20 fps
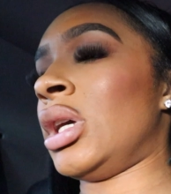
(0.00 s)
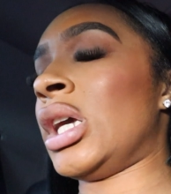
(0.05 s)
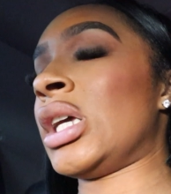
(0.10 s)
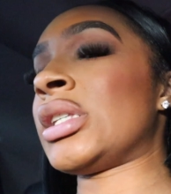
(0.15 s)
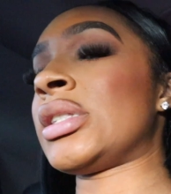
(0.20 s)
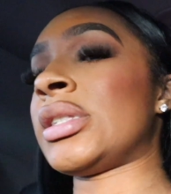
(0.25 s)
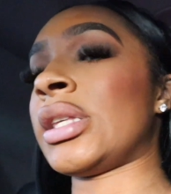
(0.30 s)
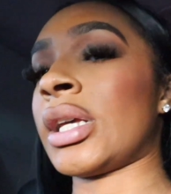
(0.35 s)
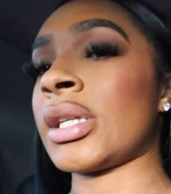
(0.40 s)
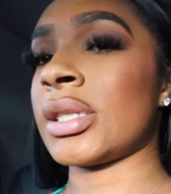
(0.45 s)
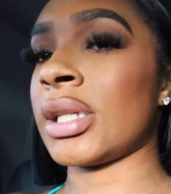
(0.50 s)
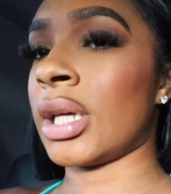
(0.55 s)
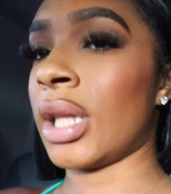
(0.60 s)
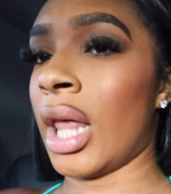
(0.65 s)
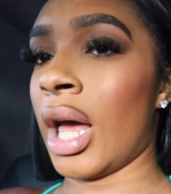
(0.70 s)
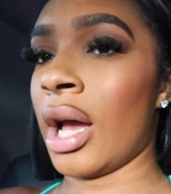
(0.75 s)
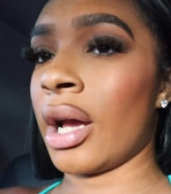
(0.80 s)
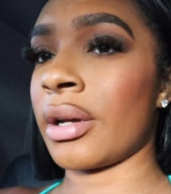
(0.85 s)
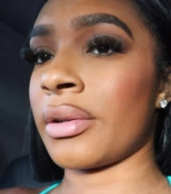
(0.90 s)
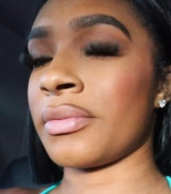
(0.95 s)
It's 6
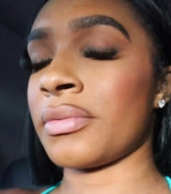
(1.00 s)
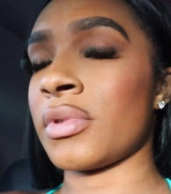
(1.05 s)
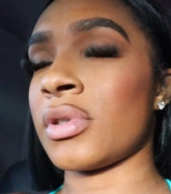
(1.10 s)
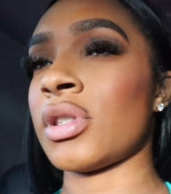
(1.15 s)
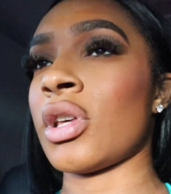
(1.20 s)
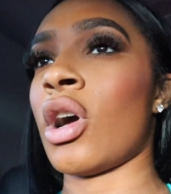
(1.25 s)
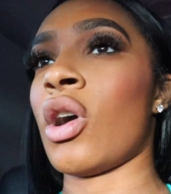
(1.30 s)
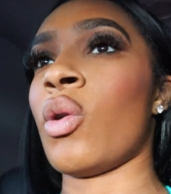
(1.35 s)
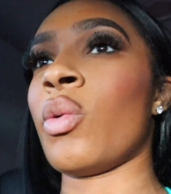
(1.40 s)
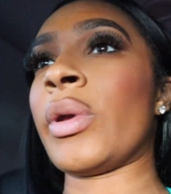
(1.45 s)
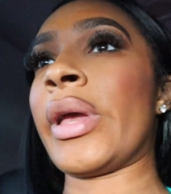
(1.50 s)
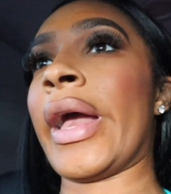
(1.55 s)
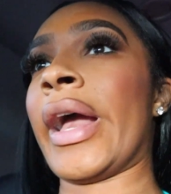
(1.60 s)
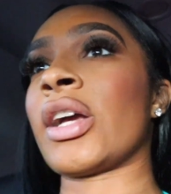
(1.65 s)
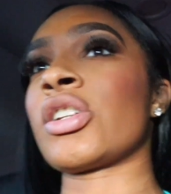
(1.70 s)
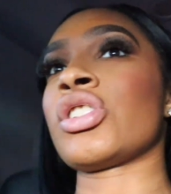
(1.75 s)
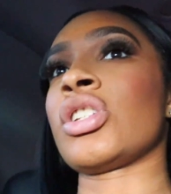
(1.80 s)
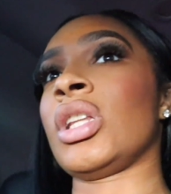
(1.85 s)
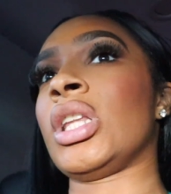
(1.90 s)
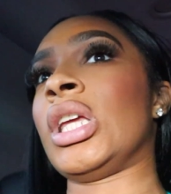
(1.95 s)
o'clock. So we
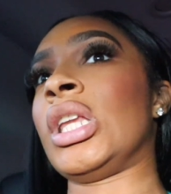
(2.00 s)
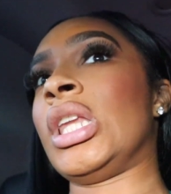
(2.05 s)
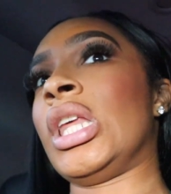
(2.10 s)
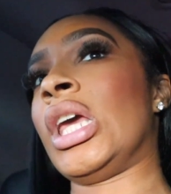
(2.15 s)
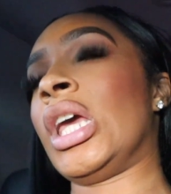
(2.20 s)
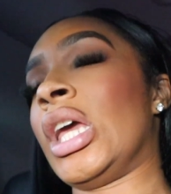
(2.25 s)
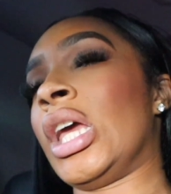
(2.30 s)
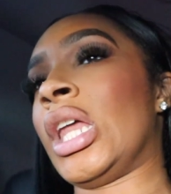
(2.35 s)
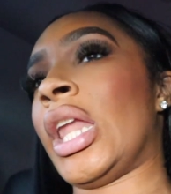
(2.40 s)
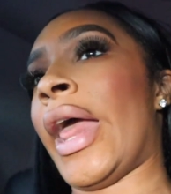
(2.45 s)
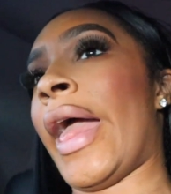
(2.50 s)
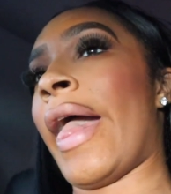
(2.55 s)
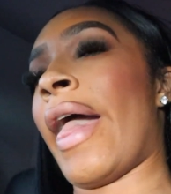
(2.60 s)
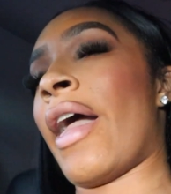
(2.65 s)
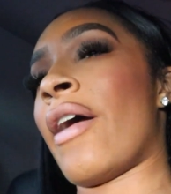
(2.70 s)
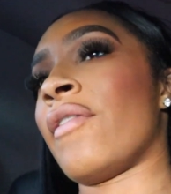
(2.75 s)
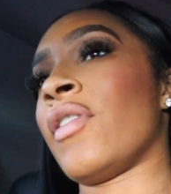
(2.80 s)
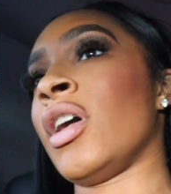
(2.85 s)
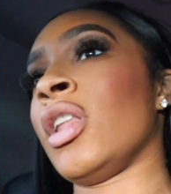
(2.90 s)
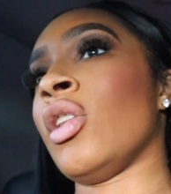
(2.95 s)
actually did
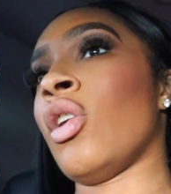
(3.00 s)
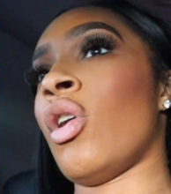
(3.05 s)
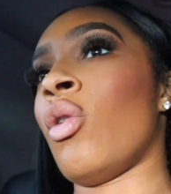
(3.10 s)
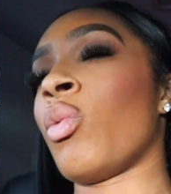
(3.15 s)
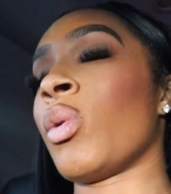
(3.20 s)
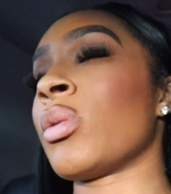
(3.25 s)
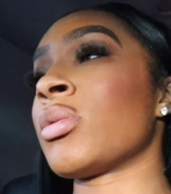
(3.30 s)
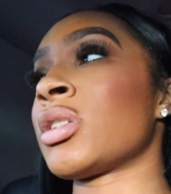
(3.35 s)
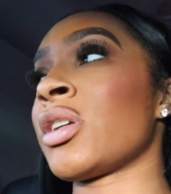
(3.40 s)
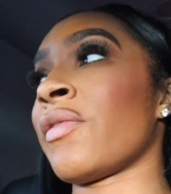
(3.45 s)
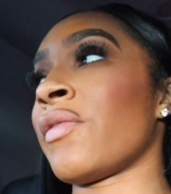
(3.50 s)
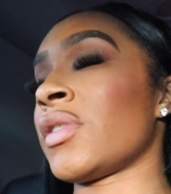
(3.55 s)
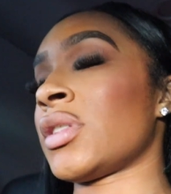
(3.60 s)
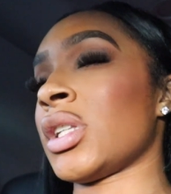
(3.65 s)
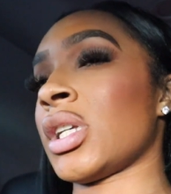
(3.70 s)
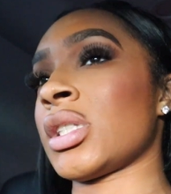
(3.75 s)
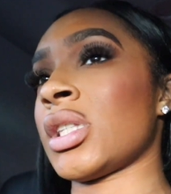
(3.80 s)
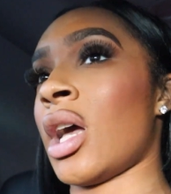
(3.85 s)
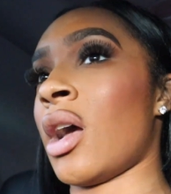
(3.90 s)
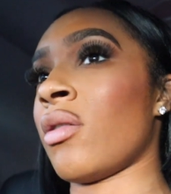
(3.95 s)
have a long, we was here for
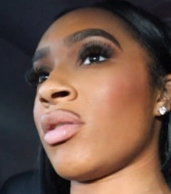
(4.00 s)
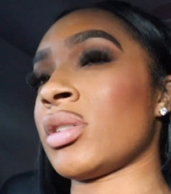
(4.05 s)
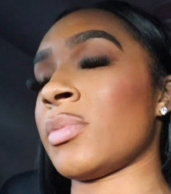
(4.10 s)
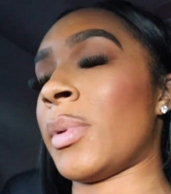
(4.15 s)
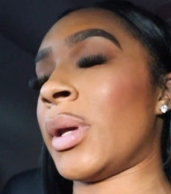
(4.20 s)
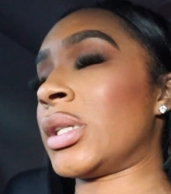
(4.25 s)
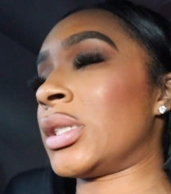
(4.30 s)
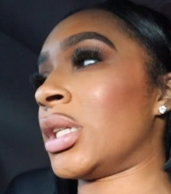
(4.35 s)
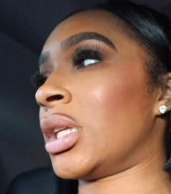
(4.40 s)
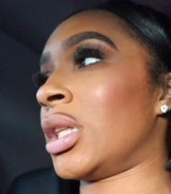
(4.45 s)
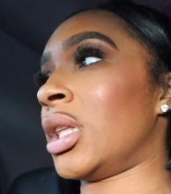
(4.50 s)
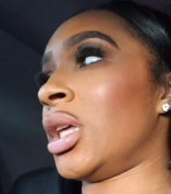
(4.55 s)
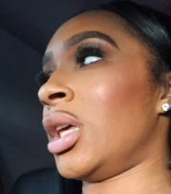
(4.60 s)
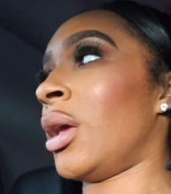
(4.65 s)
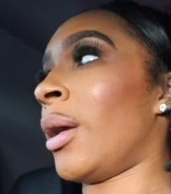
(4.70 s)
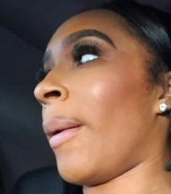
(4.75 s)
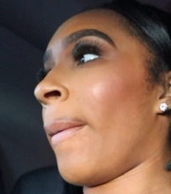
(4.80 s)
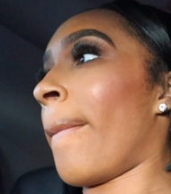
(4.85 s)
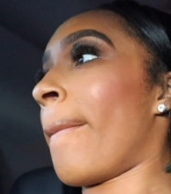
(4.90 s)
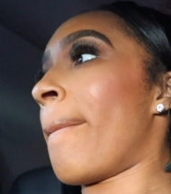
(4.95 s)
6 hours basically.